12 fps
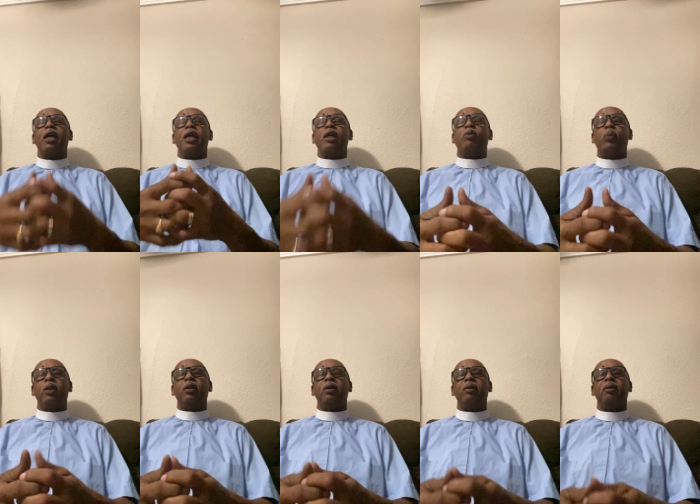it
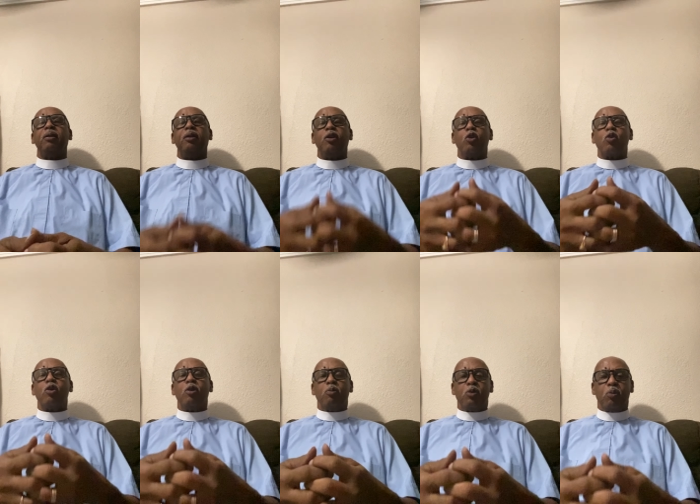will
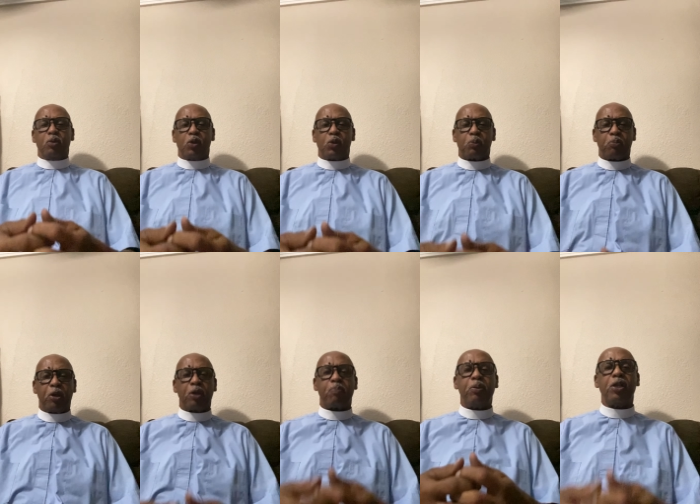
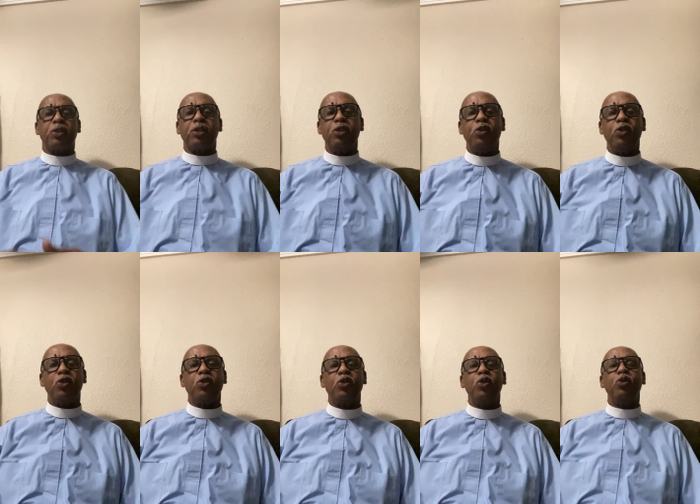spur persons to